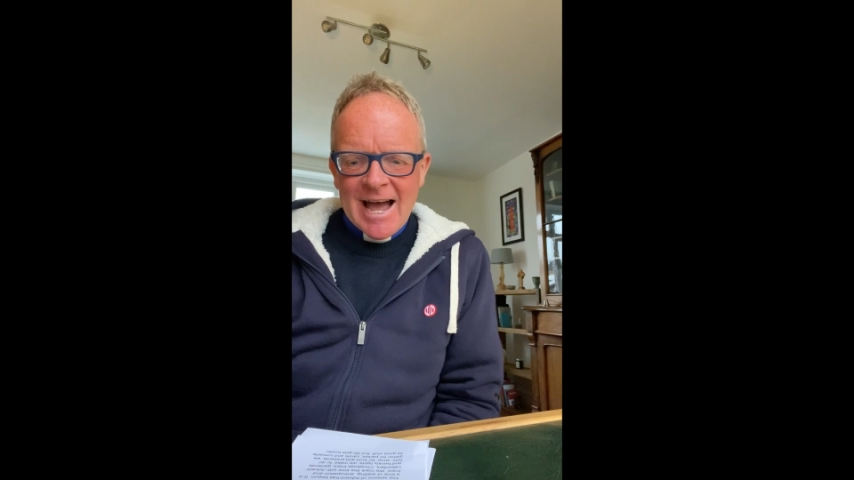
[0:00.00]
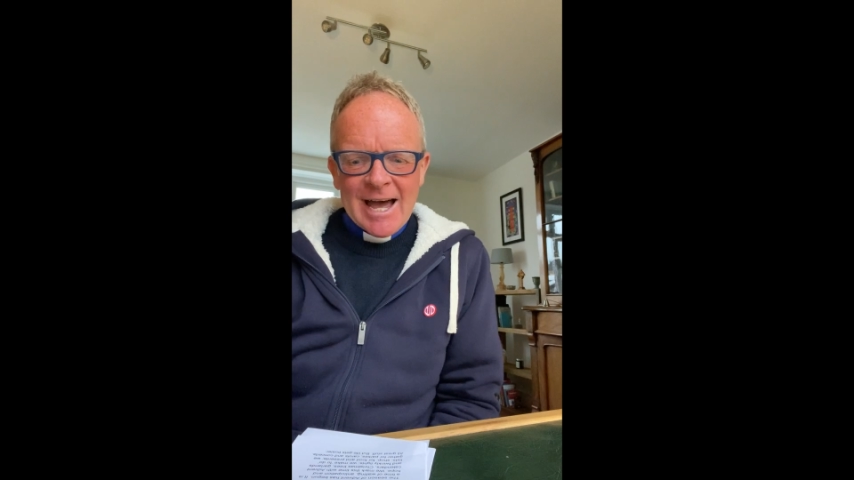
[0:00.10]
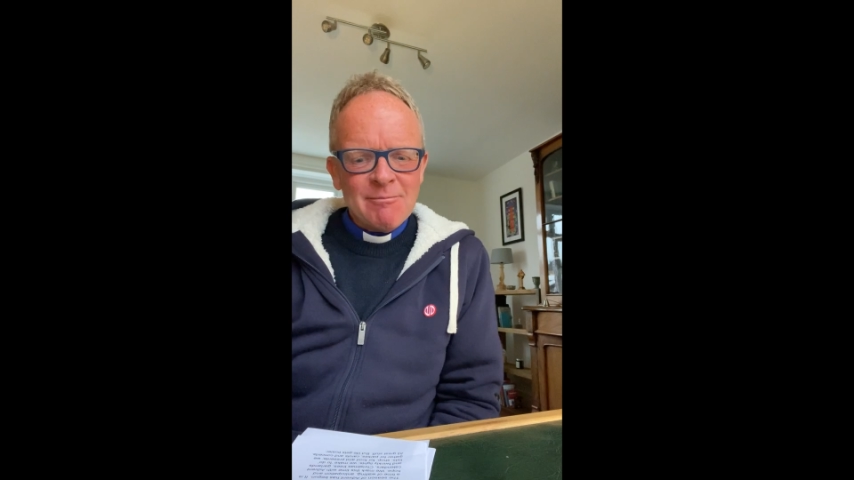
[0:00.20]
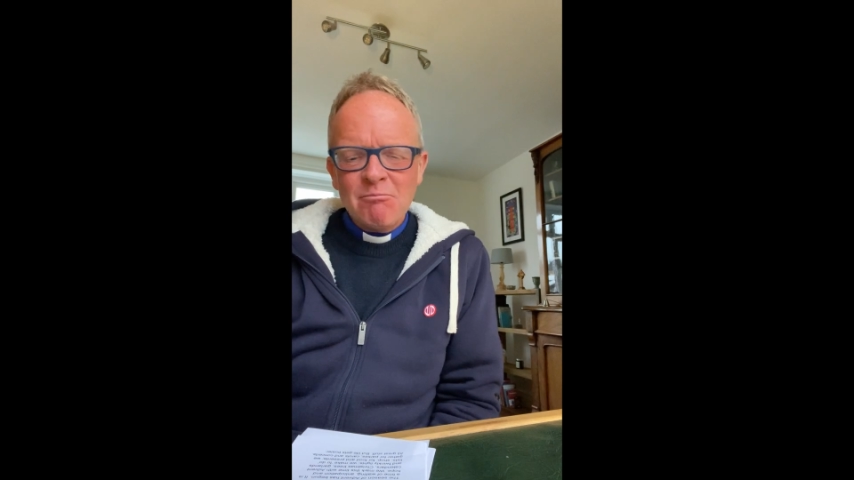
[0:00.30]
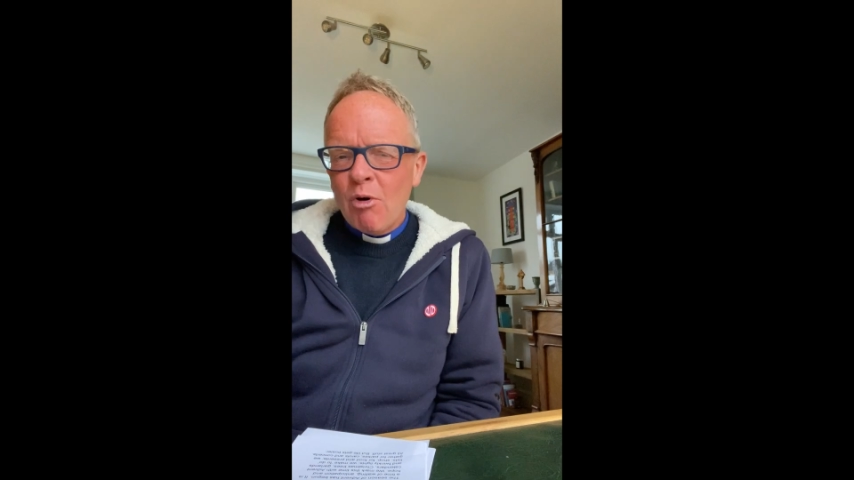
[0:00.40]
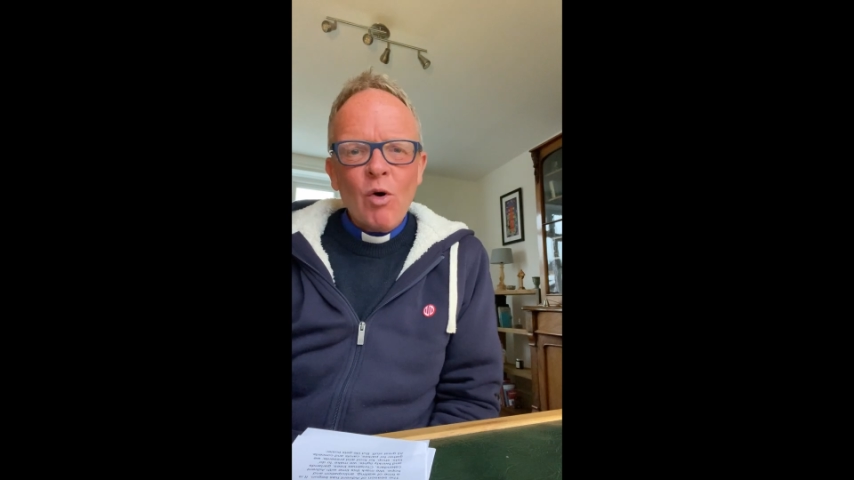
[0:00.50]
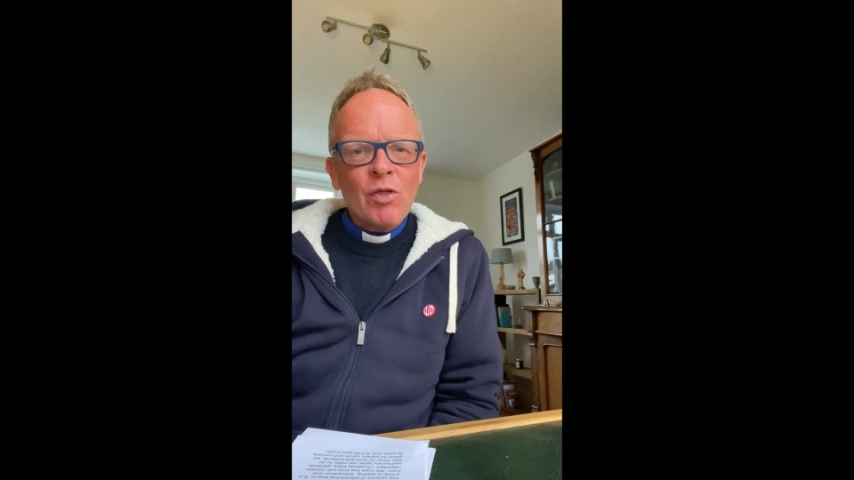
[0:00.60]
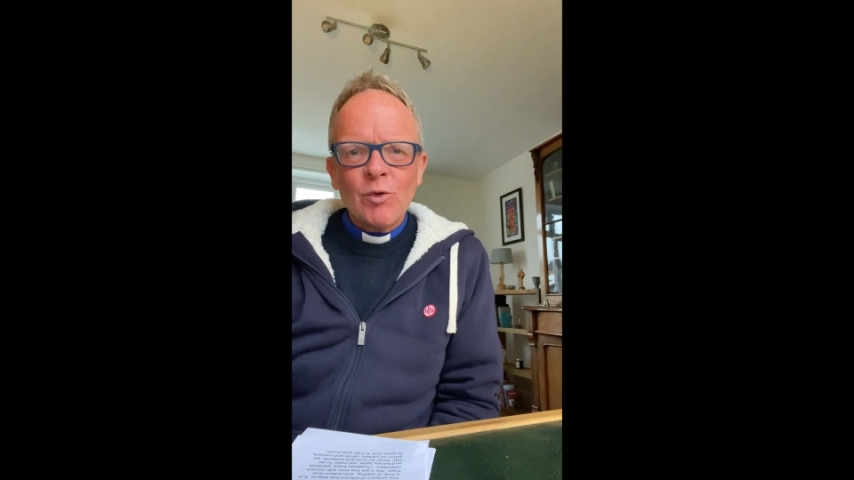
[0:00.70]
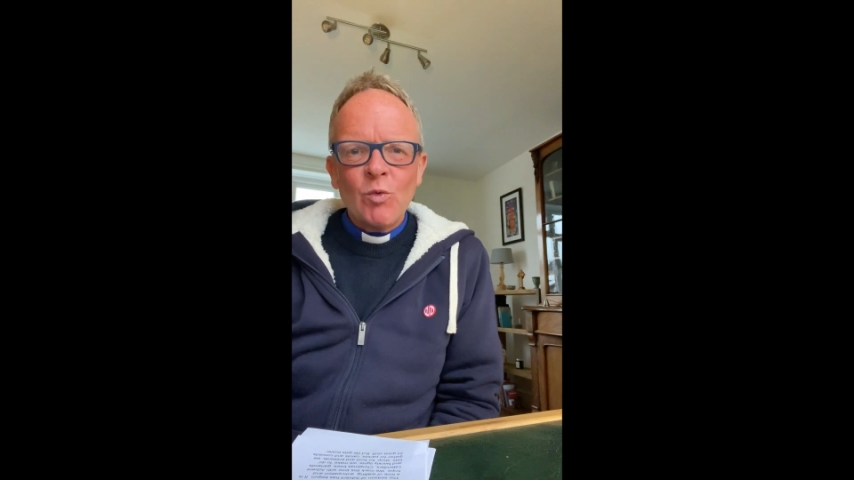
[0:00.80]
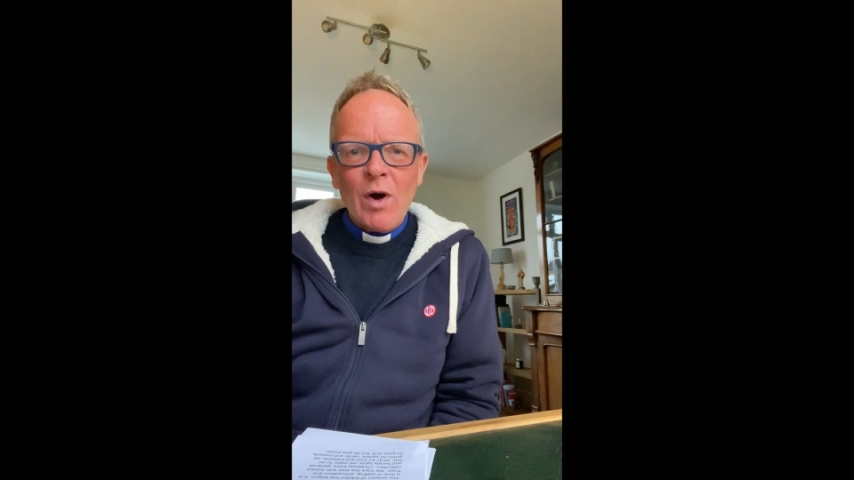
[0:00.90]
and more
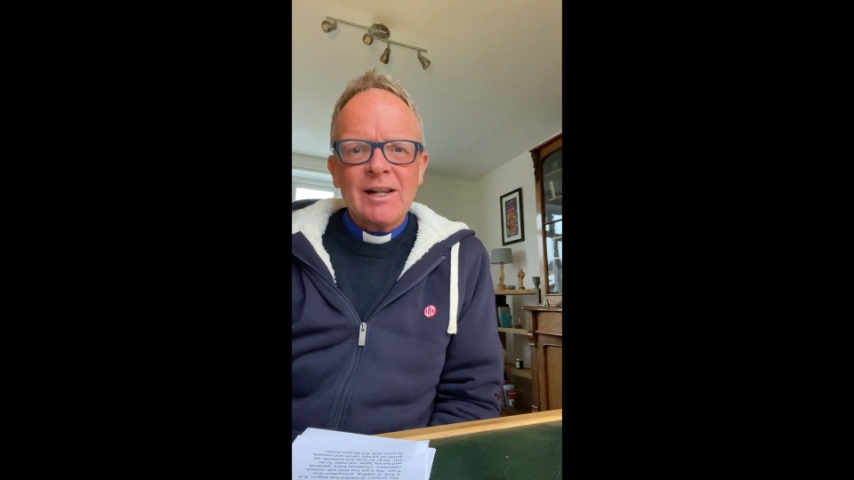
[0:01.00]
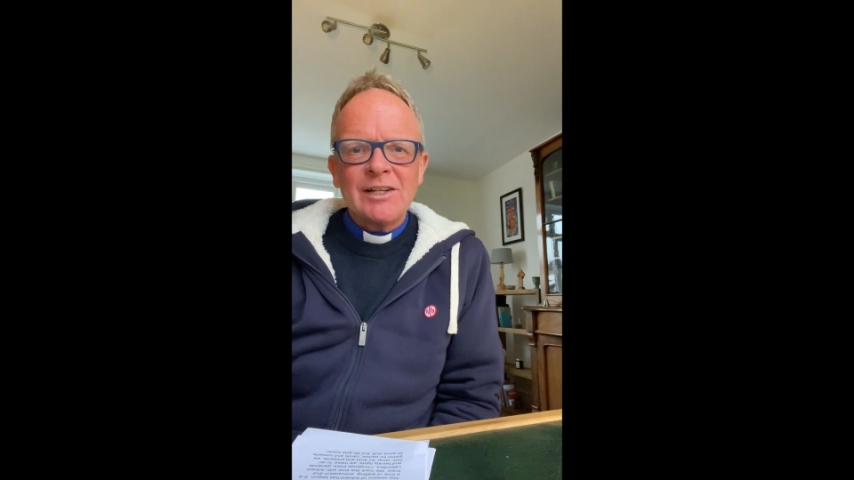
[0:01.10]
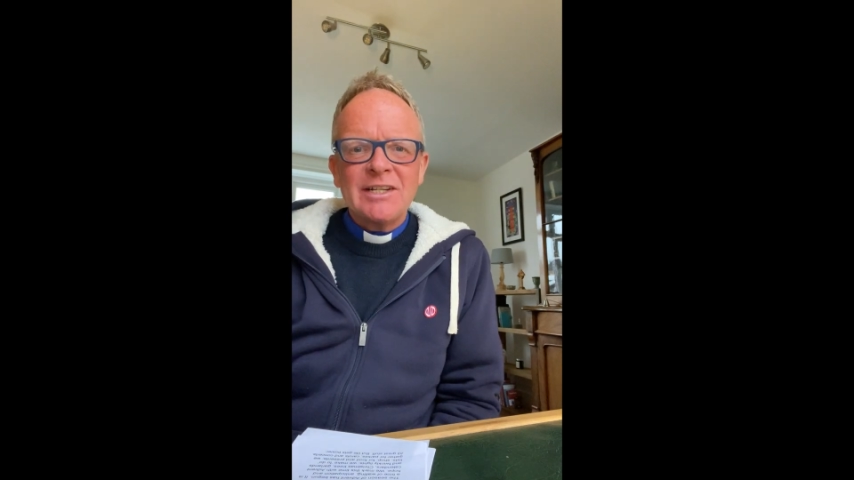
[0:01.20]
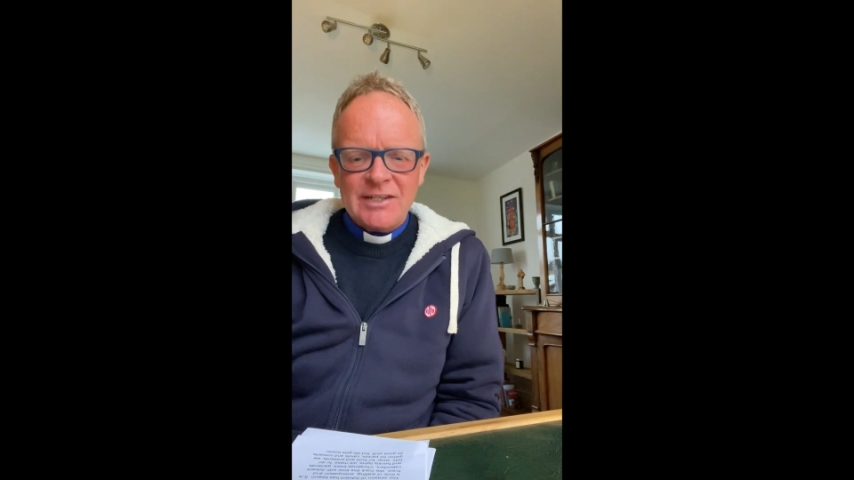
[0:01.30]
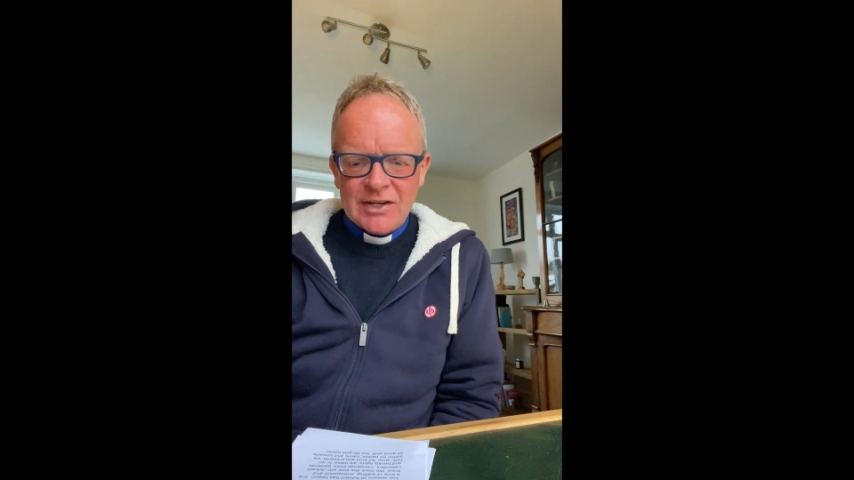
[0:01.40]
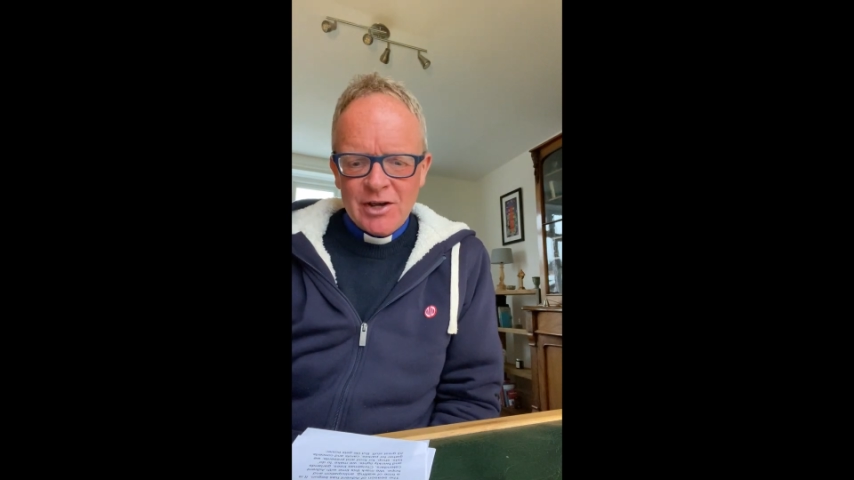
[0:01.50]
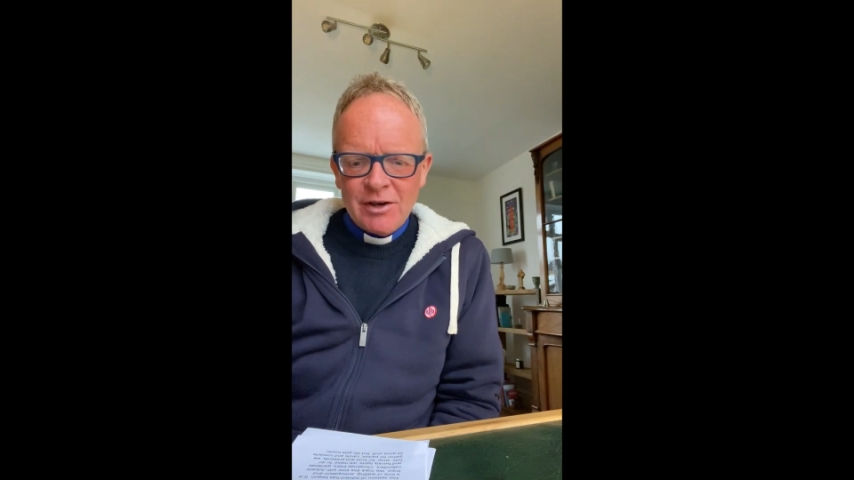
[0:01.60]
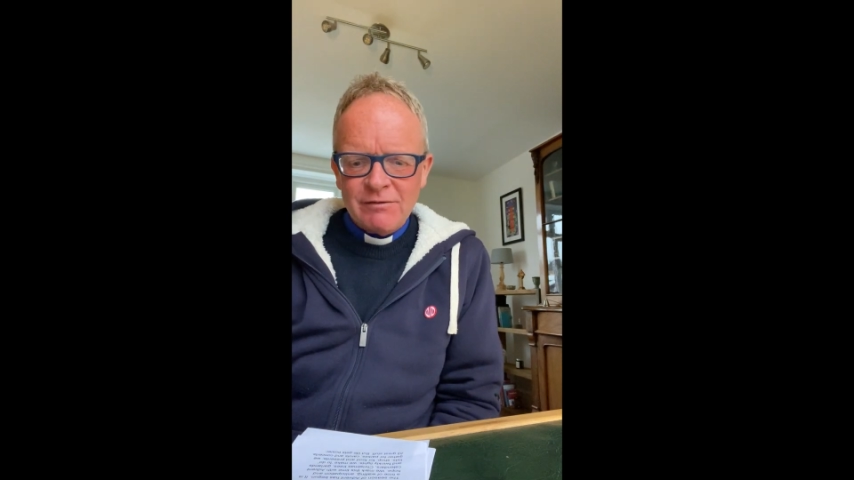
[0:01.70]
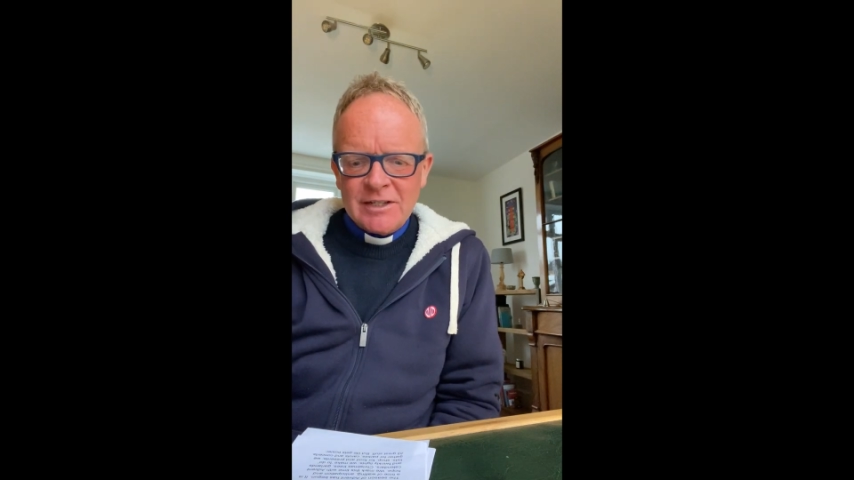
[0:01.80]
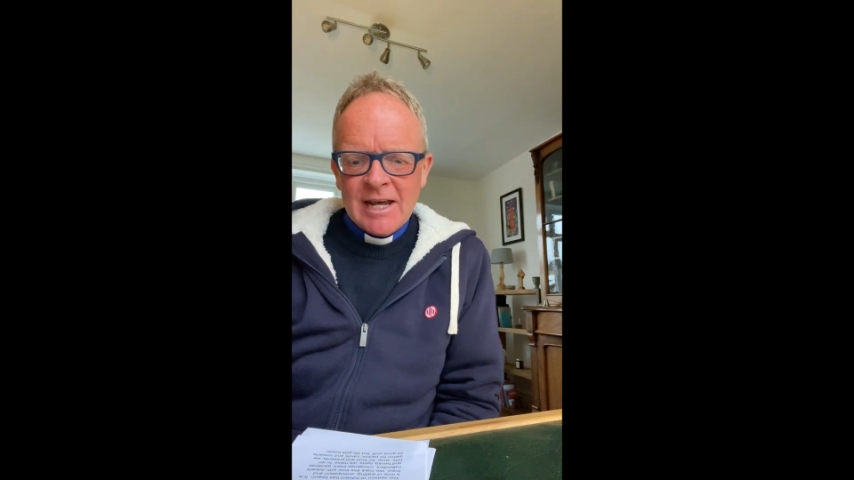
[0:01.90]
than well
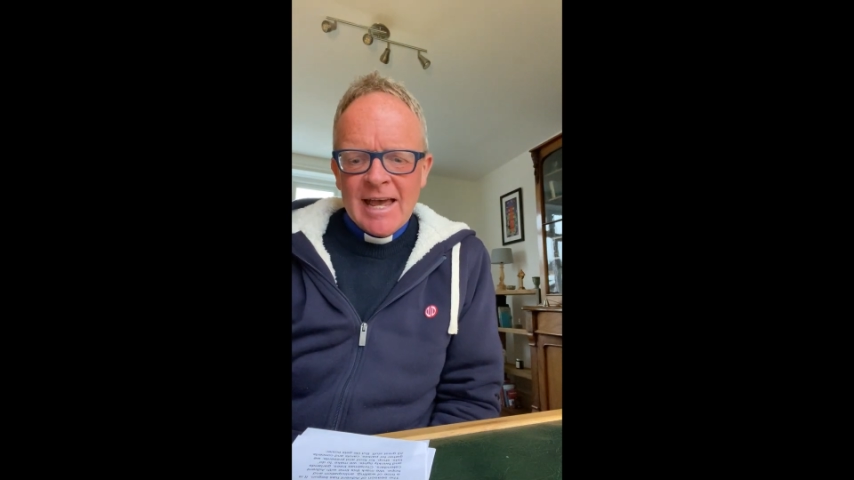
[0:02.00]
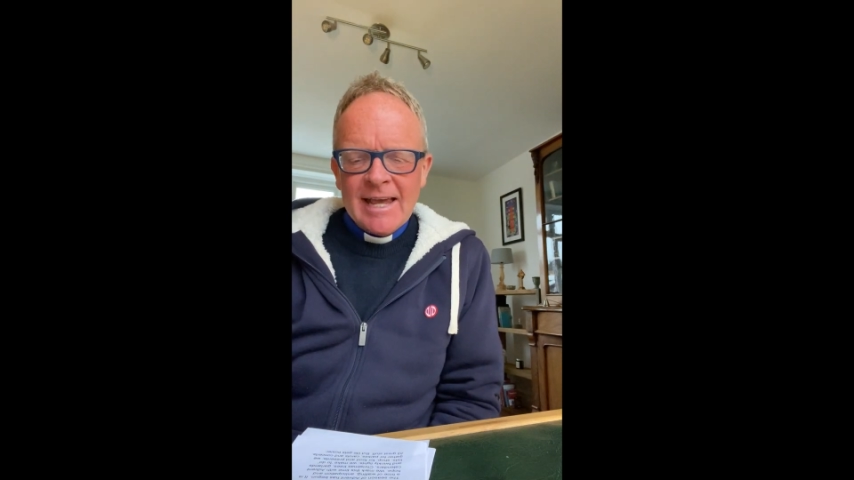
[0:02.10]
deserved